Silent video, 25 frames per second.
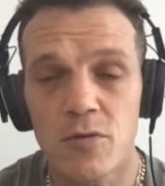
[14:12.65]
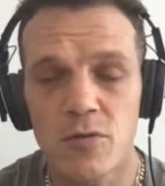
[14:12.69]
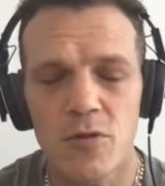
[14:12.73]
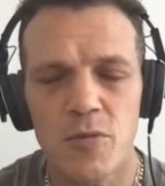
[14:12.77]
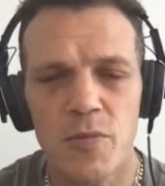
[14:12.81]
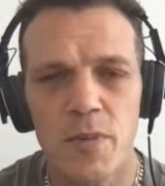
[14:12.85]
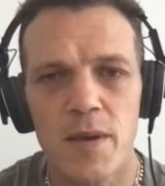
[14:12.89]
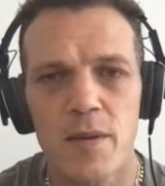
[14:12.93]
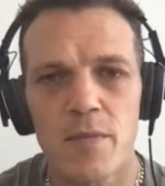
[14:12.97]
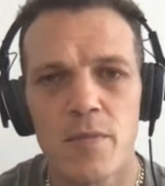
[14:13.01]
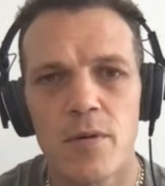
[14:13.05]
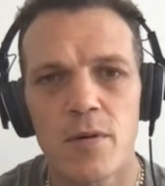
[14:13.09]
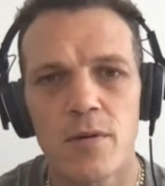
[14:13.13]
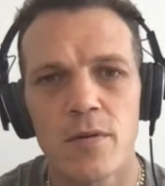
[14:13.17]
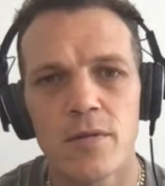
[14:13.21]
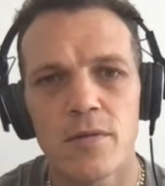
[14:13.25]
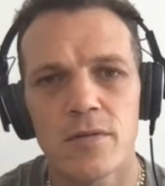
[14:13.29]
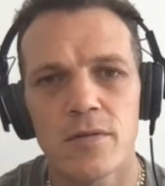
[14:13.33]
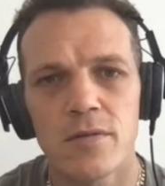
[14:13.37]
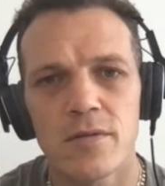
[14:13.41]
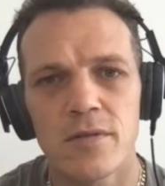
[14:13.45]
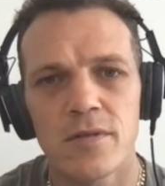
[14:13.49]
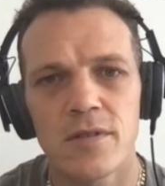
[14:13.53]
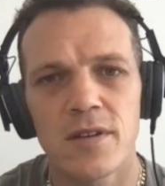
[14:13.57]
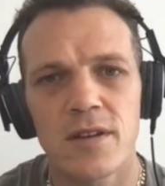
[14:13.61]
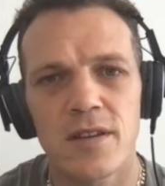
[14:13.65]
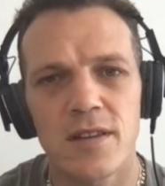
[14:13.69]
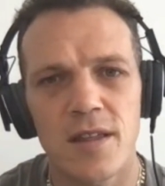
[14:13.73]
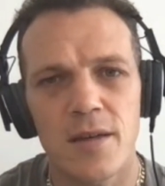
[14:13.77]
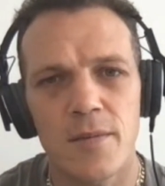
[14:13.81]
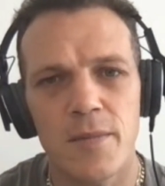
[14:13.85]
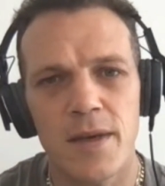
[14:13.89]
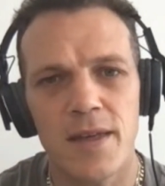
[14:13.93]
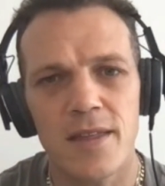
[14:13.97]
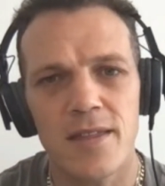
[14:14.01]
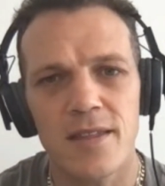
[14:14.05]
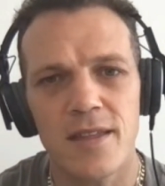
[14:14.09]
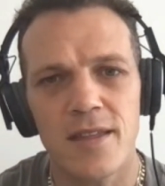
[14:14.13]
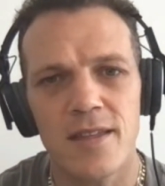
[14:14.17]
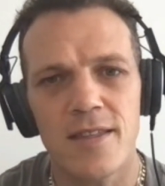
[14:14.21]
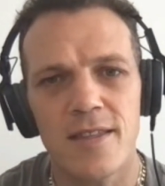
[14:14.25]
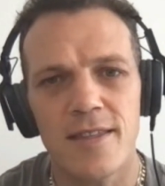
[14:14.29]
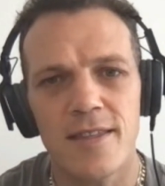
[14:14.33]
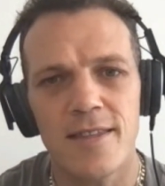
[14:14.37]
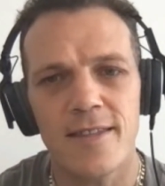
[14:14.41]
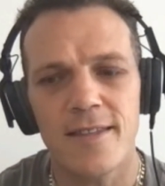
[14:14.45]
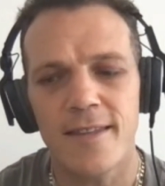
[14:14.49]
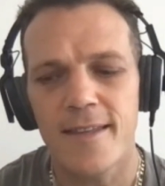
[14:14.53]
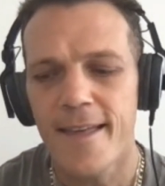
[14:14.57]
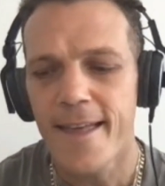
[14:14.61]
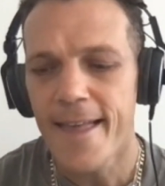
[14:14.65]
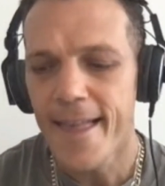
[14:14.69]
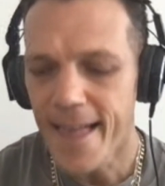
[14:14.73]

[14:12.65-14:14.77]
with people. Does that mm-hmm. make sense?